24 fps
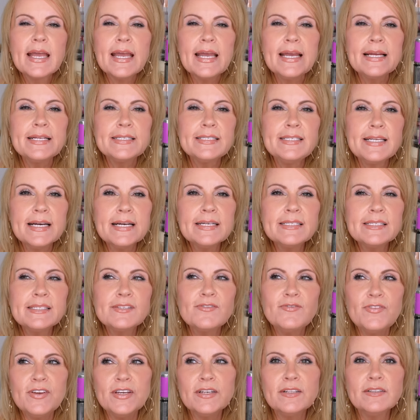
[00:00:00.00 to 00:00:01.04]
it
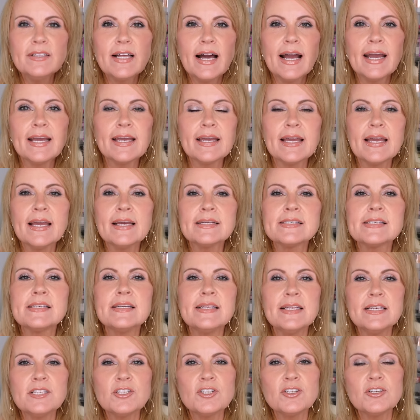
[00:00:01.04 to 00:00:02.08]
does feel like it's
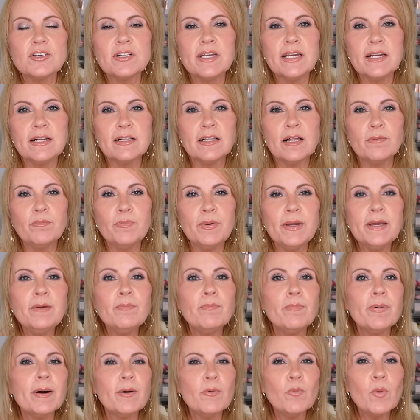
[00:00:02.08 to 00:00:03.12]
initially
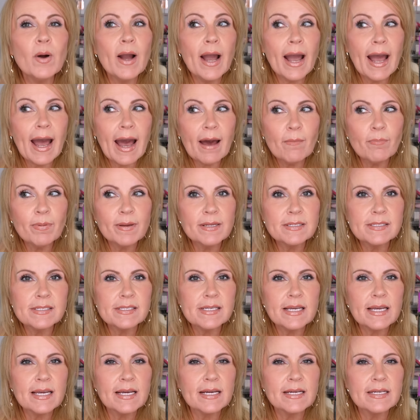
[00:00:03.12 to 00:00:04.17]
clumpy, but what
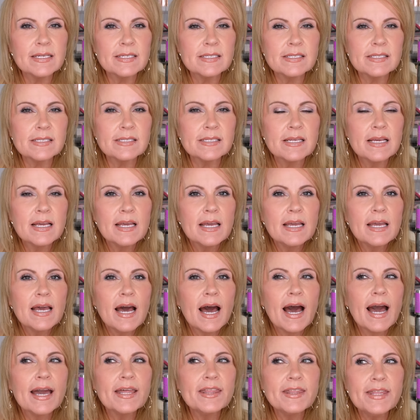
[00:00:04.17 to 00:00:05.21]
happens is
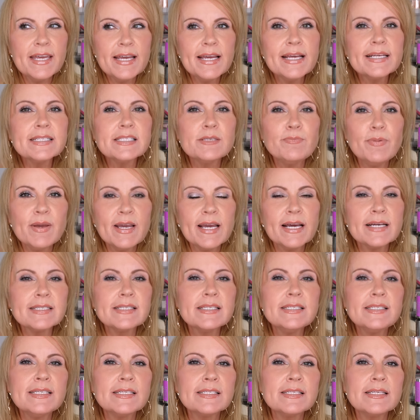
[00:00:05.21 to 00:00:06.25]
I think it's because
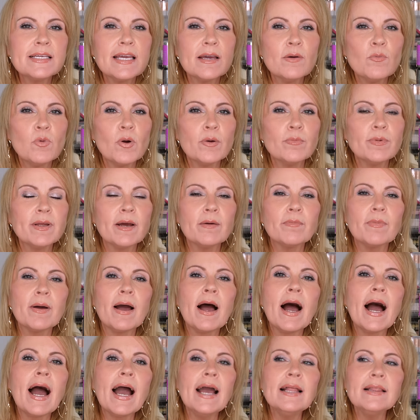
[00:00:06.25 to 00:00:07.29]
it doesn't get warmed up.
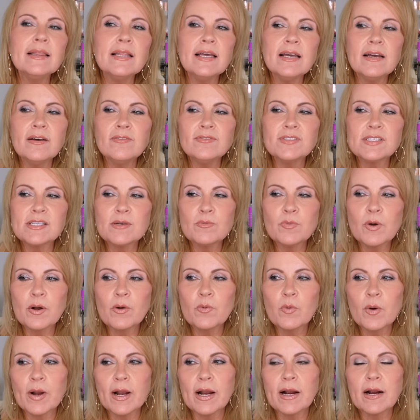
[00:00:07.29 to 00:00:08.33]
I live somewhere
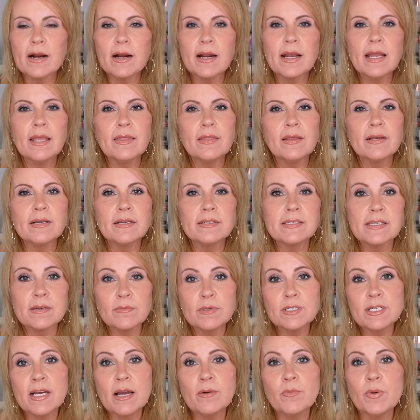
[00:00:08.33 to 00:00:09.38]
where in the
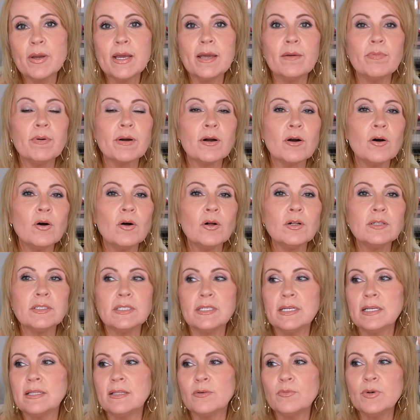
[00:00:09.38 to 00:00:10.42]
summertime we keep it cold
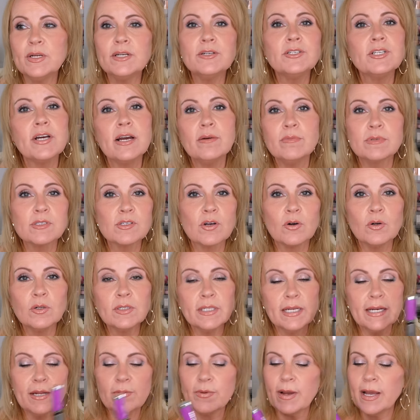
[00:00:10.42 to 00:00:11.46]
and in the wintertime it's
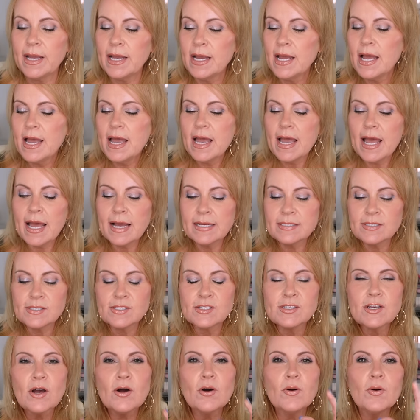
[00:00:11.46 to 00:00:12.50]
cold anyway. And
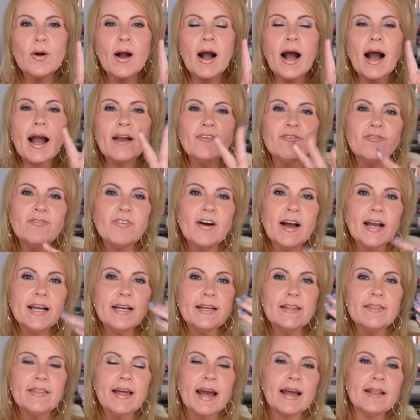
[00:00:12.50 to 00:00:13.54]
so I
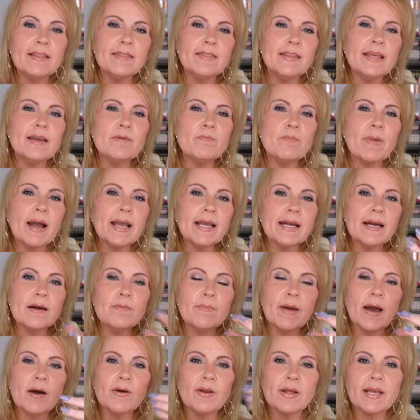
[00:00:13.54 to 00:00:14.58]
find that it might
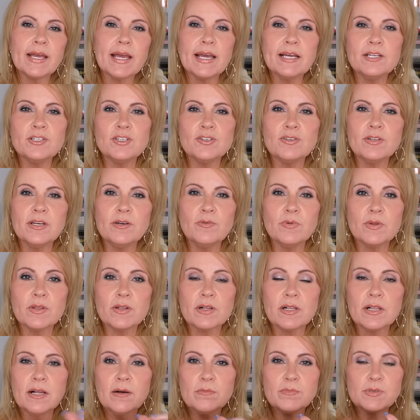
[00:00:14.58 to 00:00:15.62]
come out occasionally
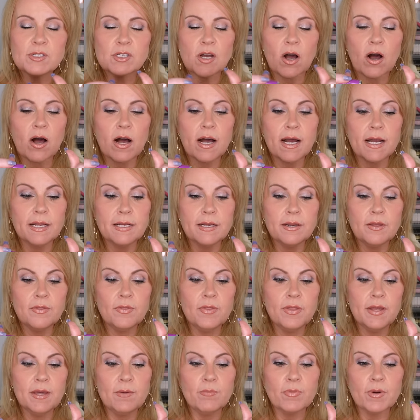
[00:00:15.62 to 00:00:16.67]
with clumps on
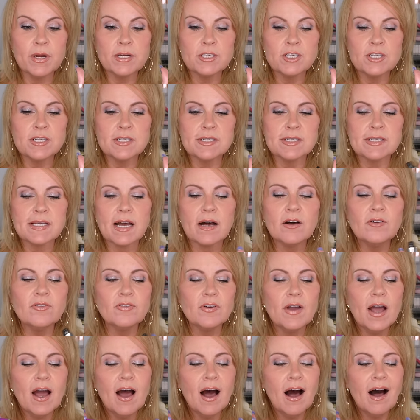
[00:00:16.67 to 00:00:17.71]
the brush
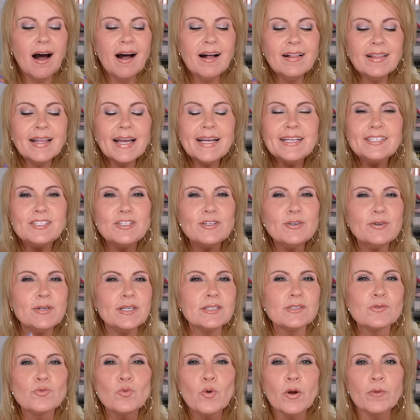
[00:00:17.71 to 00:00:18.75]
itself all I do
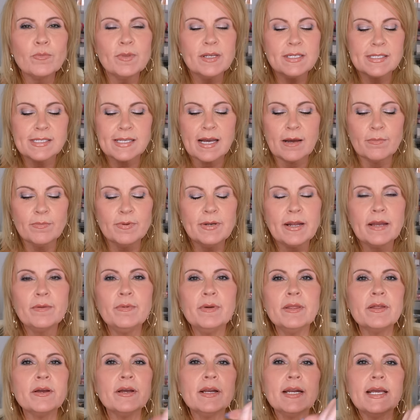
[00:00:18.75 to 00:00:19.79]
is warm this up. And
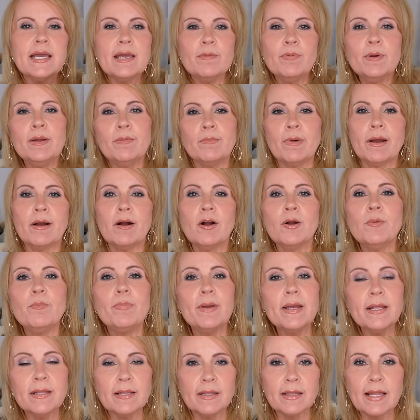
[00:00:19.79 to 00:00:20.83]
I'm either going to keep it in my
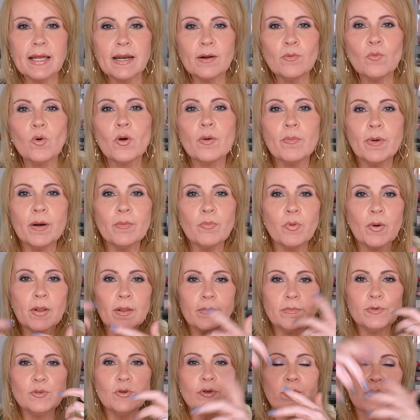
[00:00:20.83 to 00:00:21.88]
armpit and let it warm up while
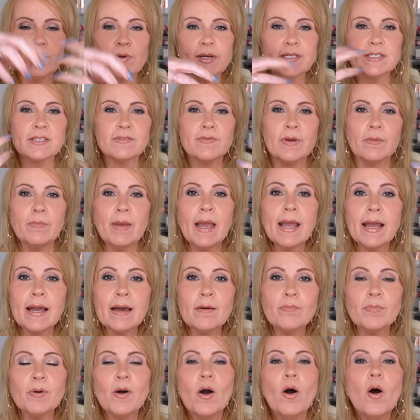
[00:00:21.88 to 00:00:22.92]
I'm doing the rest of my
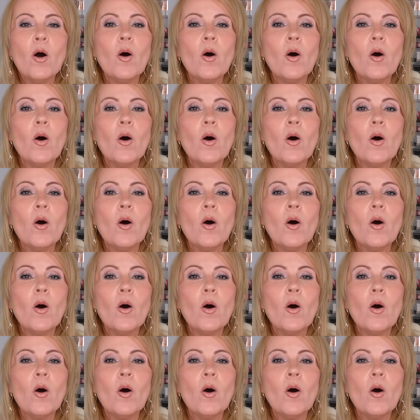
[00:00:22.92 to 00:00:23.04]
makeup,